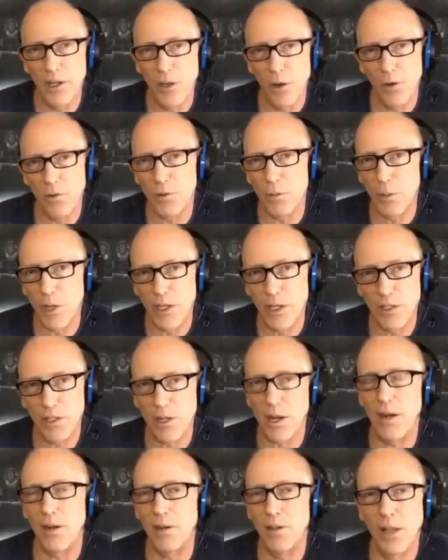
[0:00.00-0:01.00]
Over my
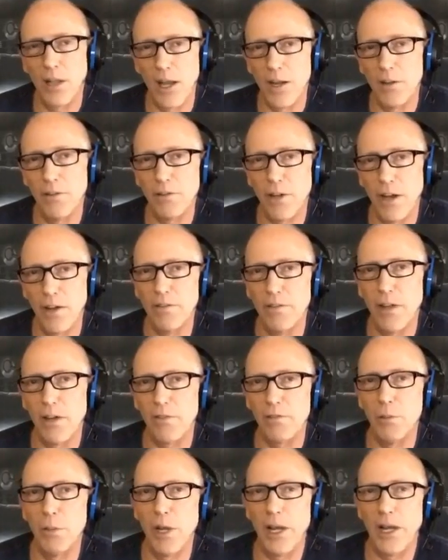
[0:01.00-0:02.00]
entire life, I've
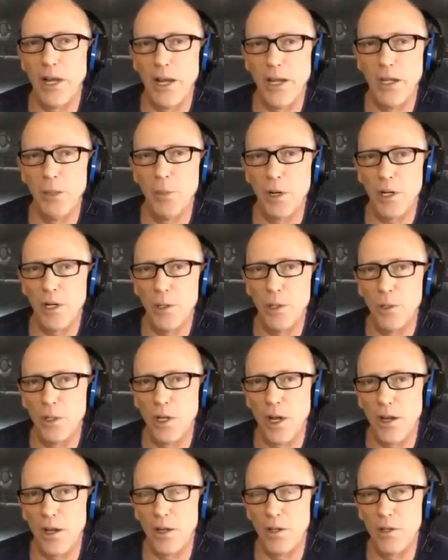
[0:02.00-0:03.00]
never met anybody who
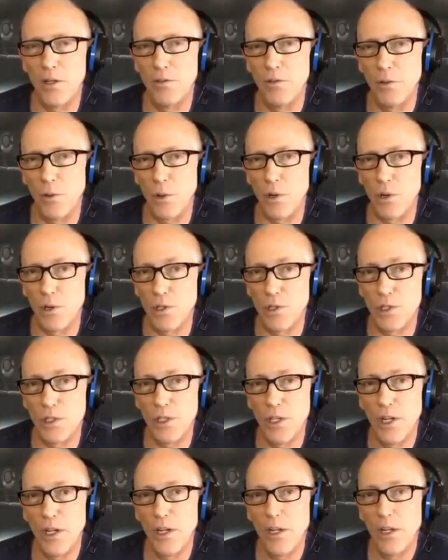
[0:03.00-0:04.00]
got a divorce
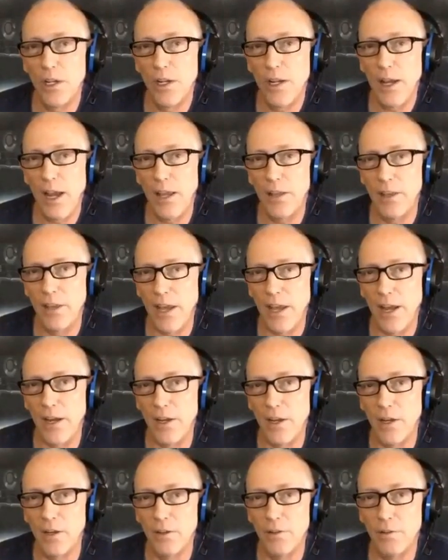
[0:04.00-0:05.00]
and
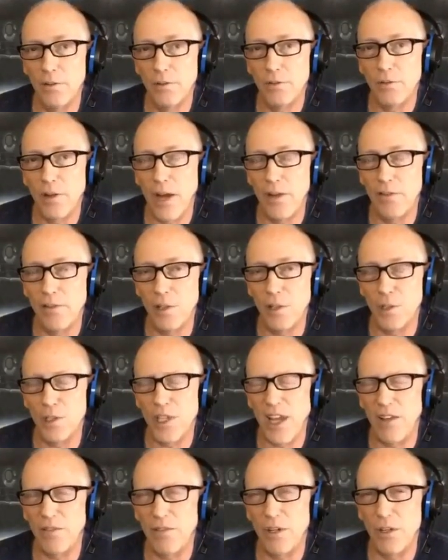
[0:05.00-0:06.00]
then 5 years
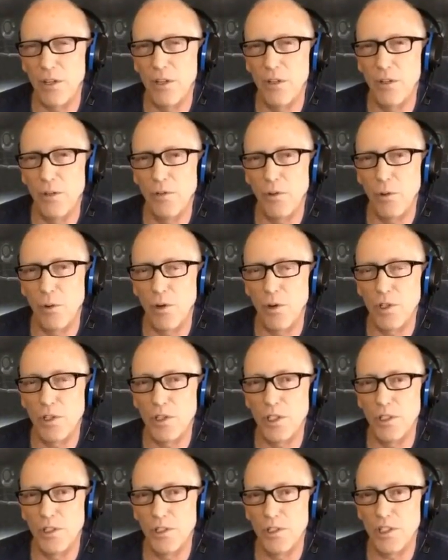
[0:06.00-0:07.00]
after the divorce
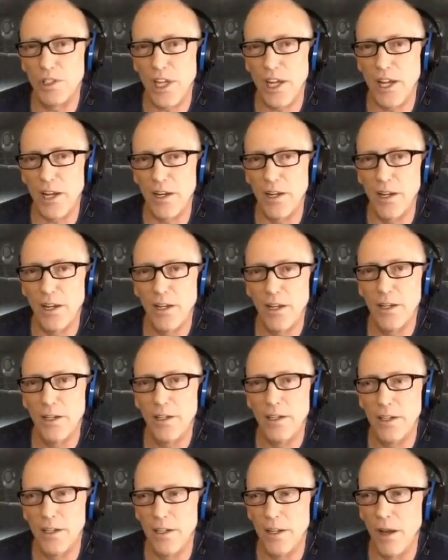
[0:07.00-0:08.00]
said,
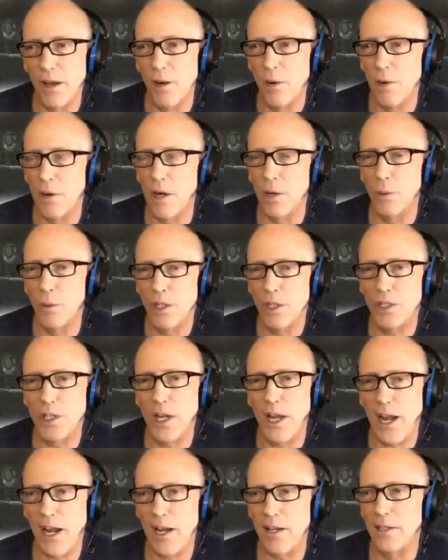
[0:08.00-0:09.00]
you know, I wish I
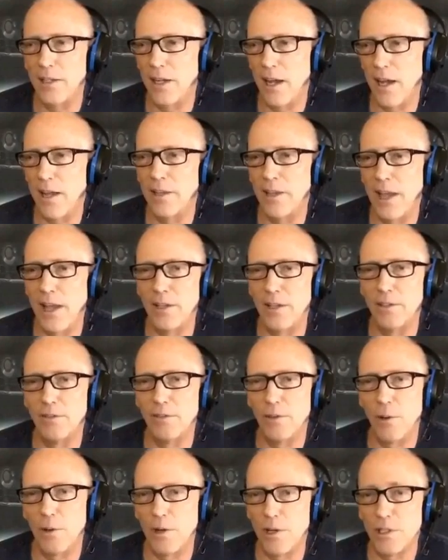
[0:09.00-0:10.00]
hadn't gotten that
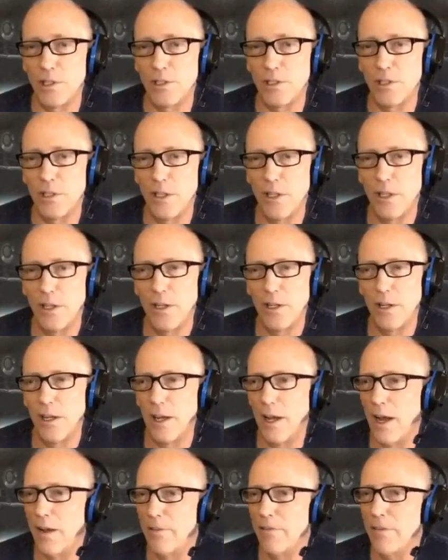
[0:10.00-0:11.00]
divorce.
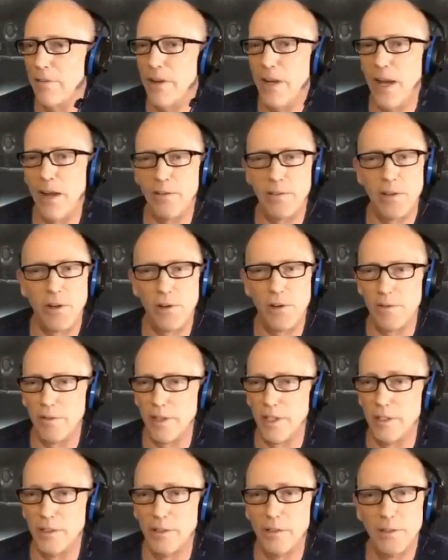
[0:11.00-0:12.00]
I've never heard of it.